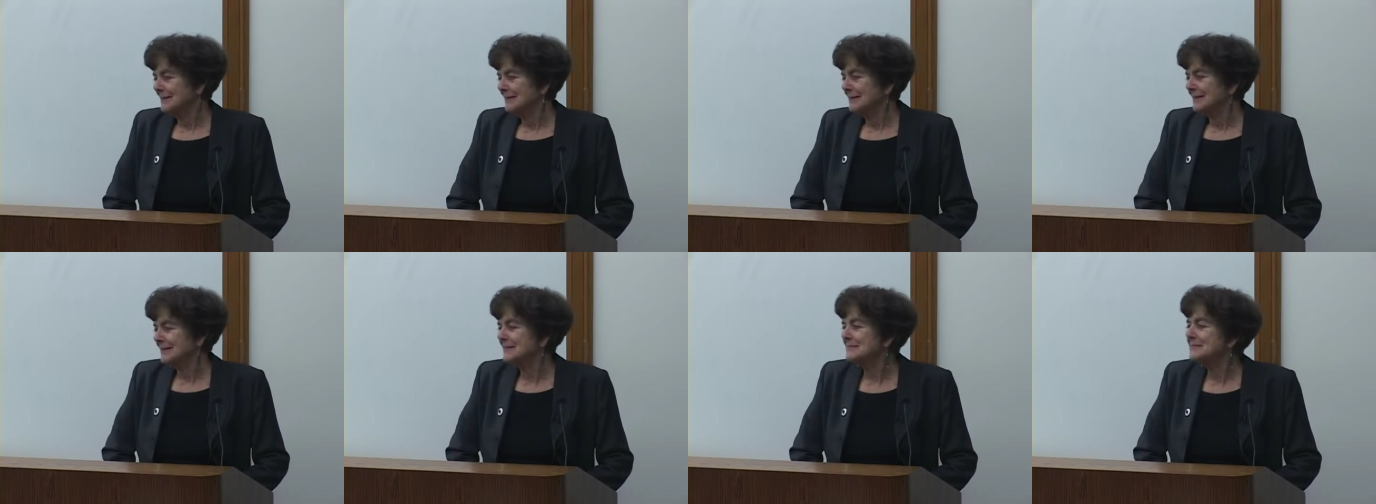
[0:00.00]

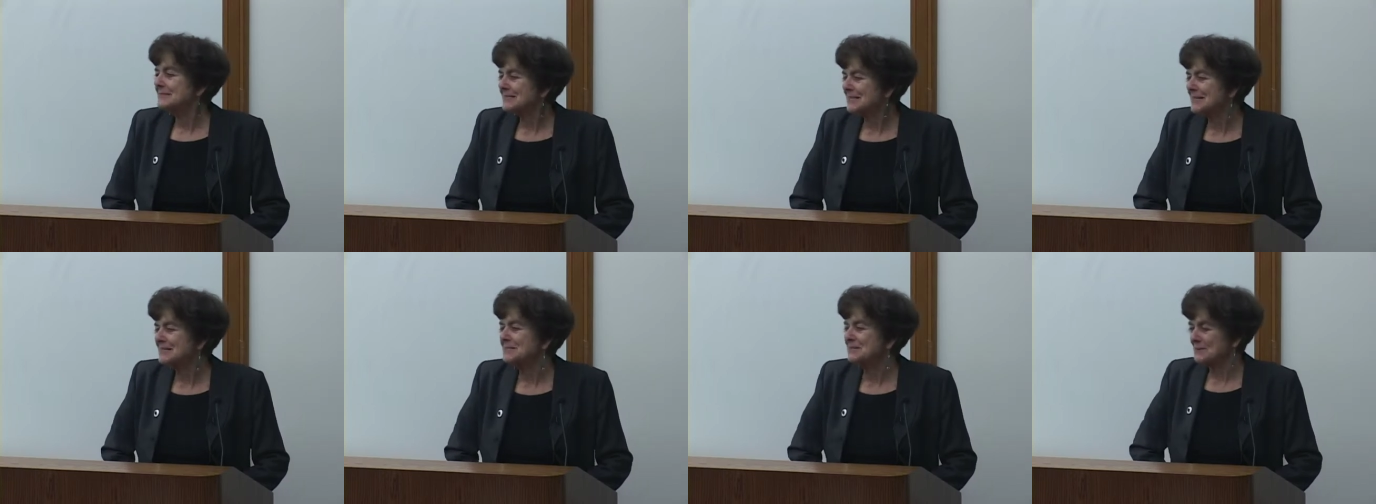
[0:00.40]

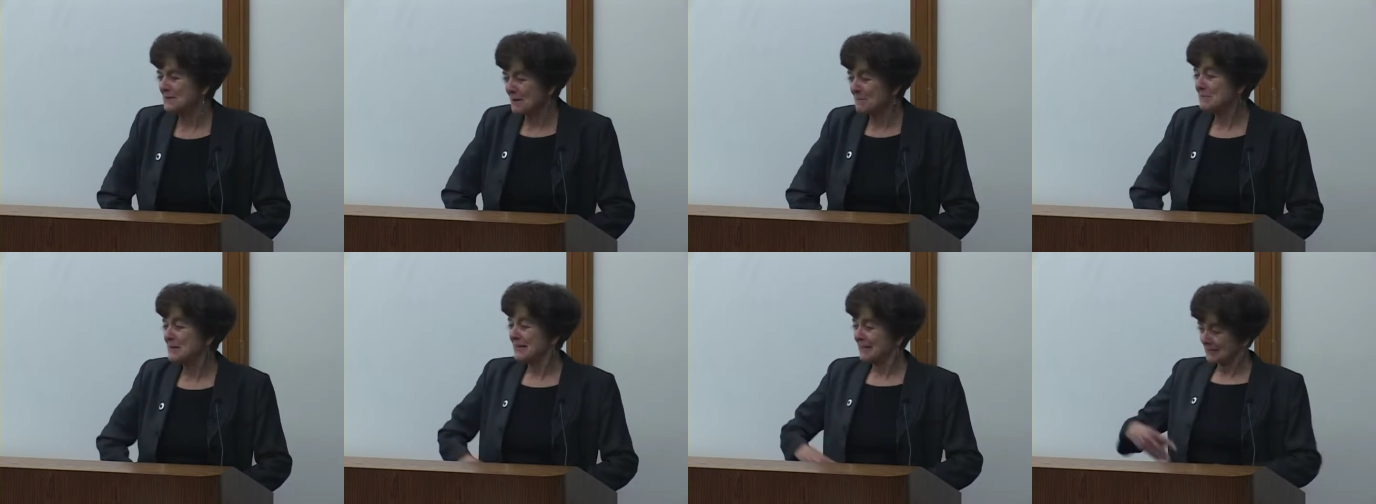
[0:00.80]
constituent, I
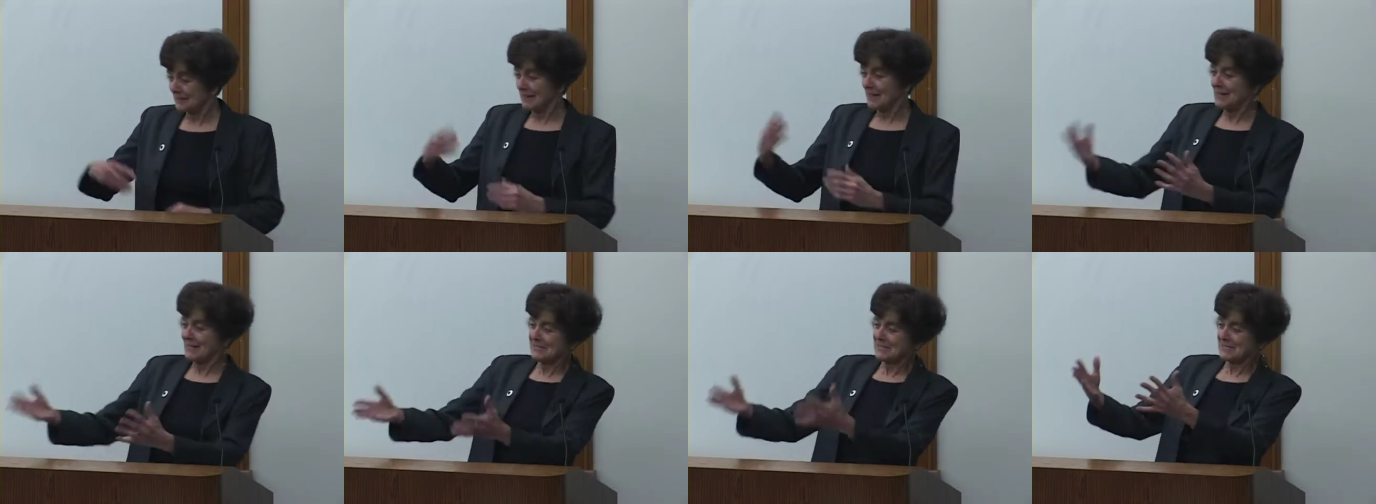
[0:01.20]
mean,
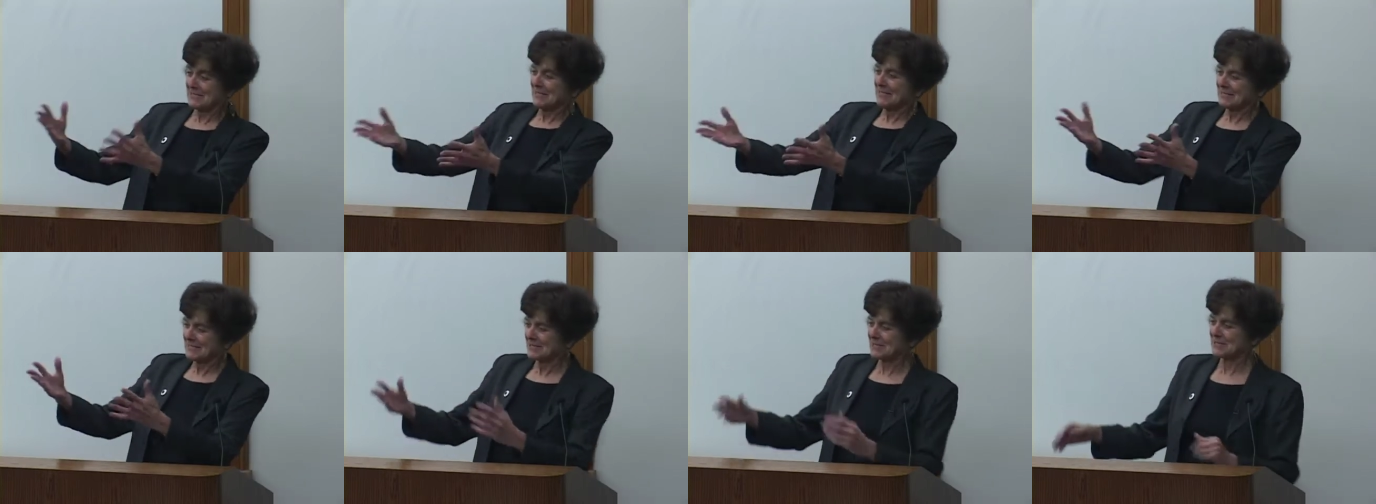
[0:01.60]
lost
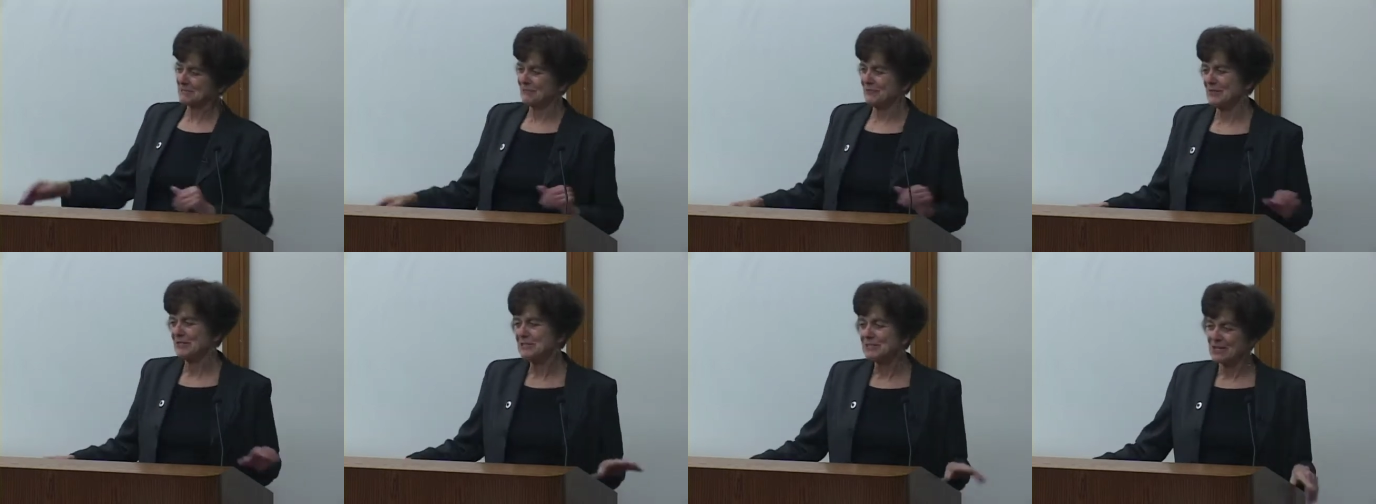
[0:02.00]
its
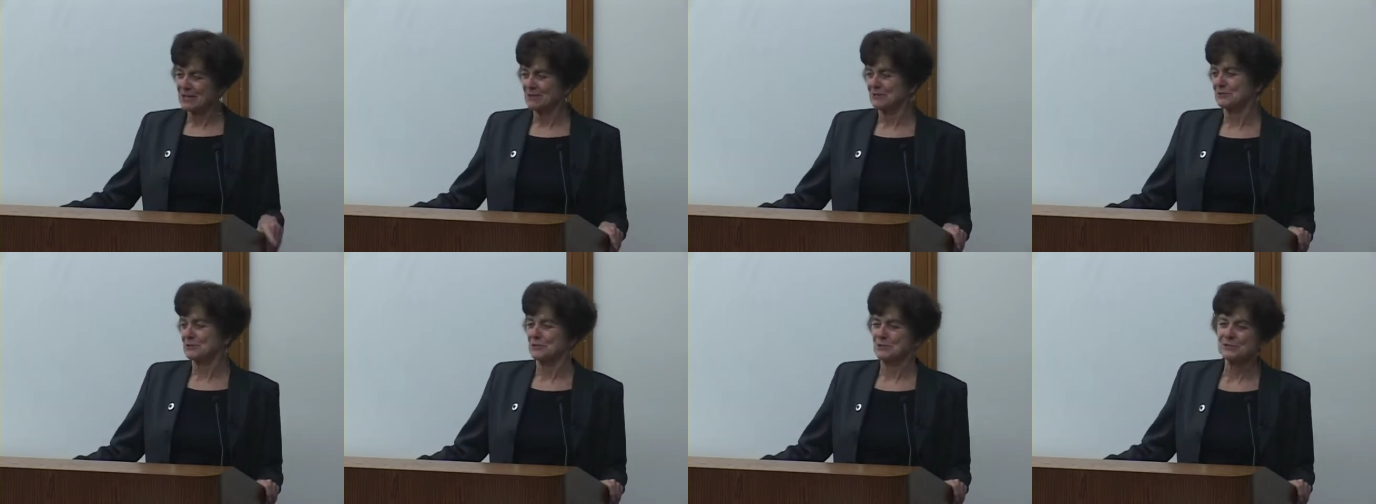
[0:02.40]
foot
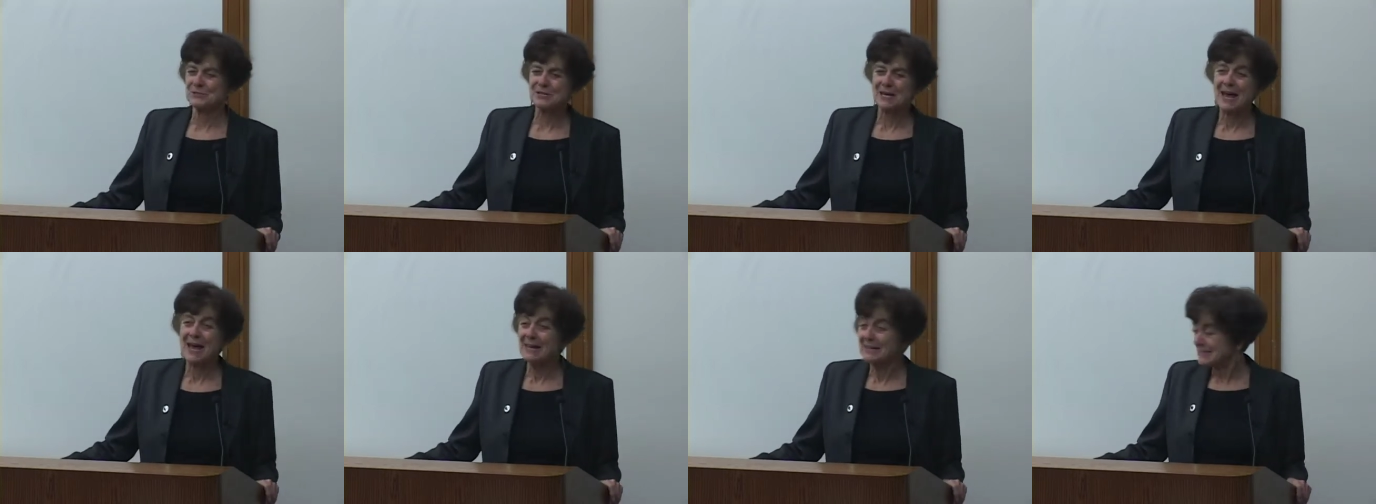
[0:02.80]
soldiers
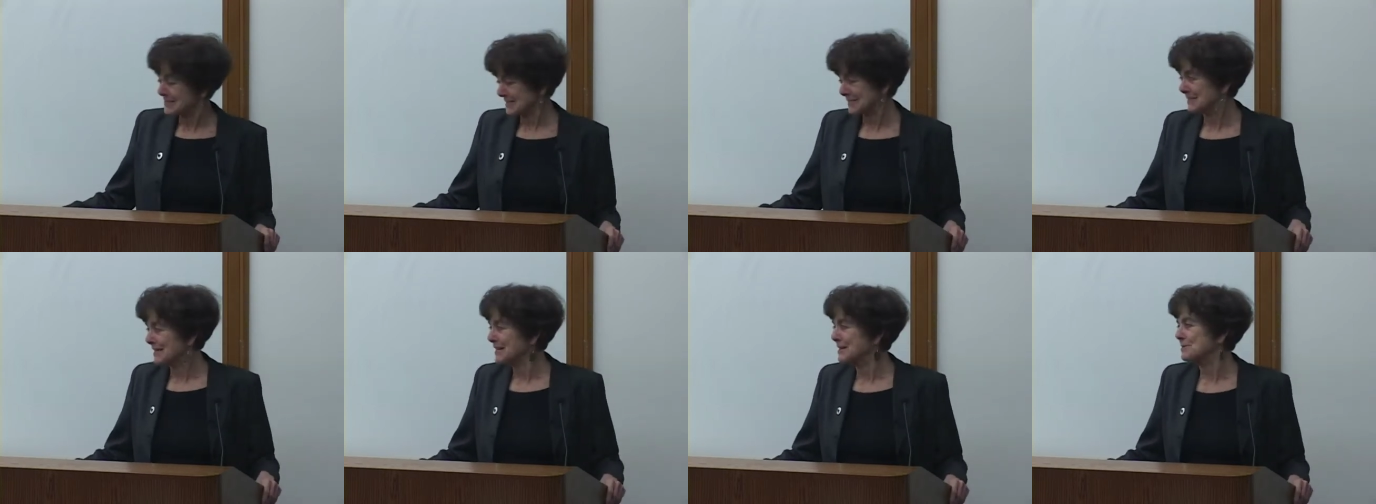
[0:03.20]
and its
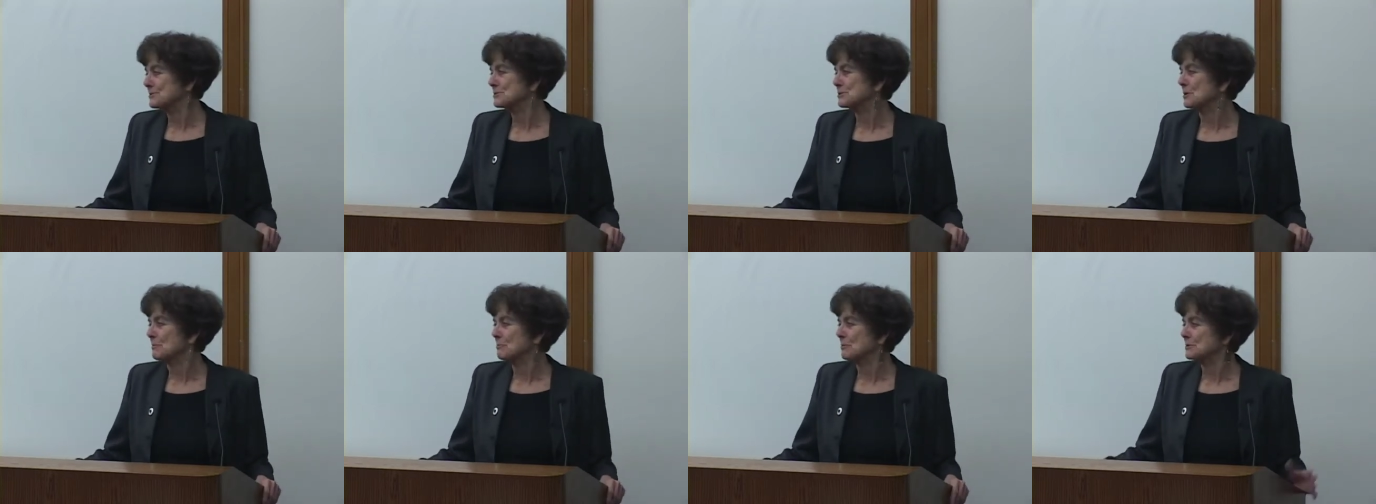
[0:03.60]

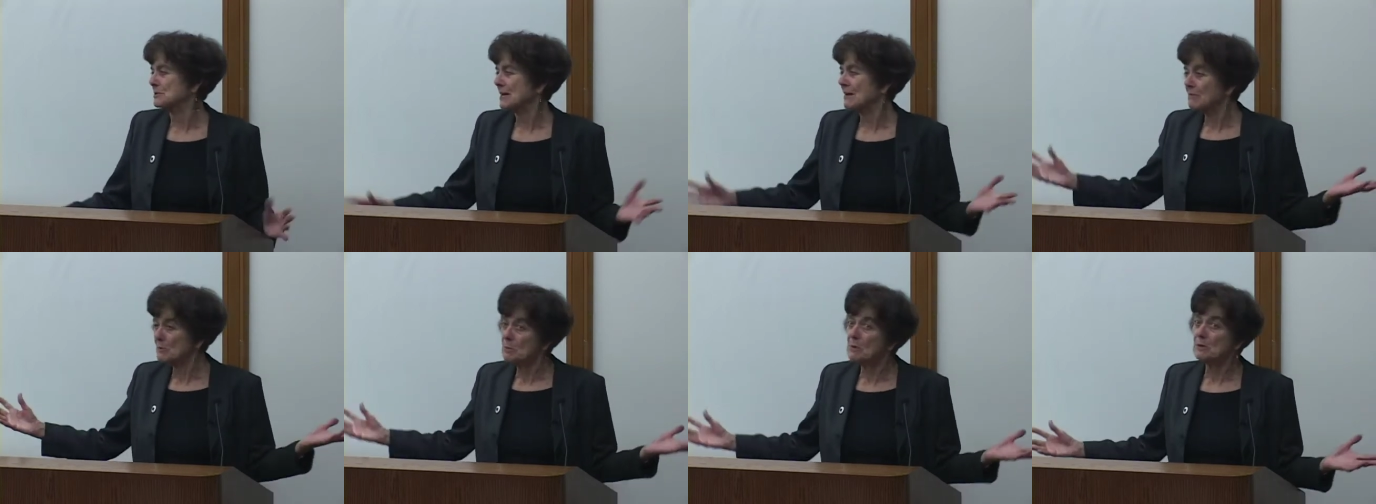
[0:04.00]
leadership because
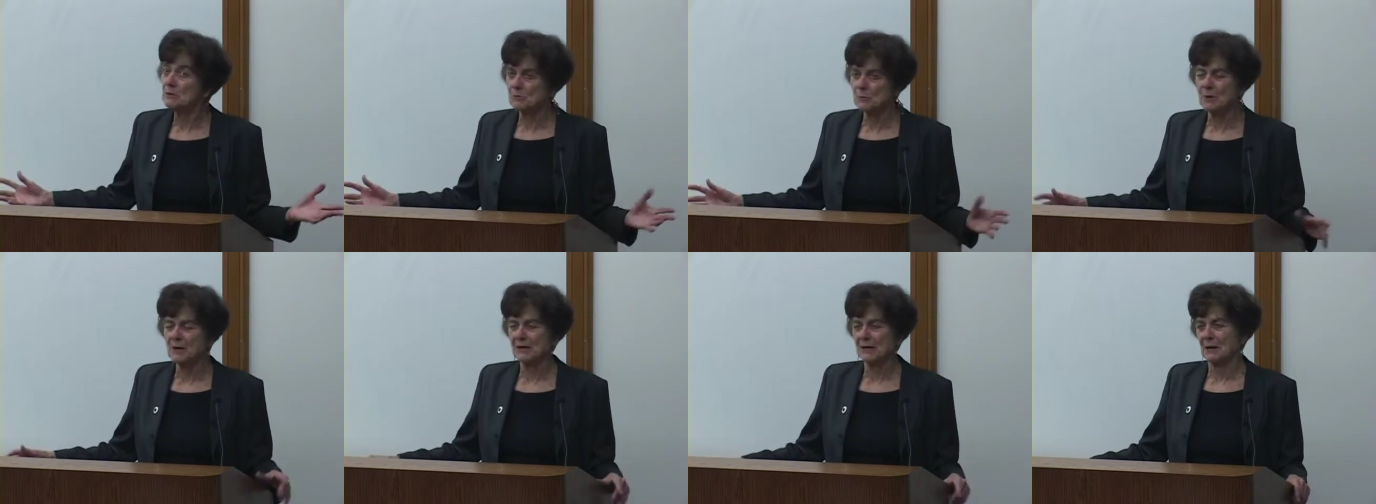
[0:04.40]
everybody's
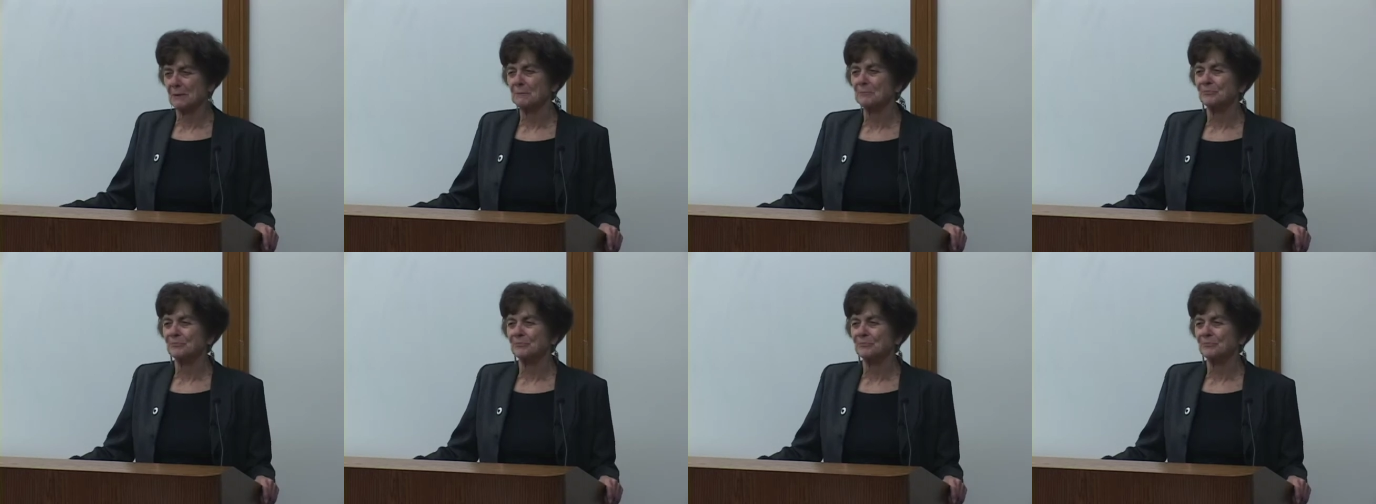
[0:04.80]
working.